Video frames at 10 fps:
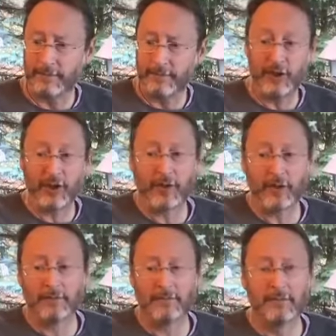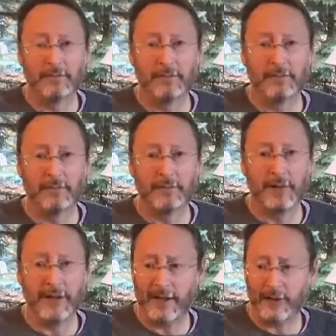Each other,
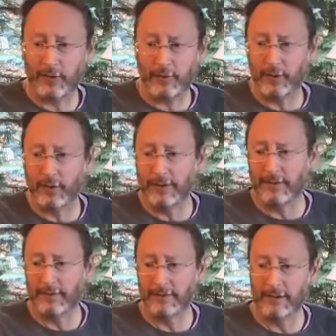the natural beauty,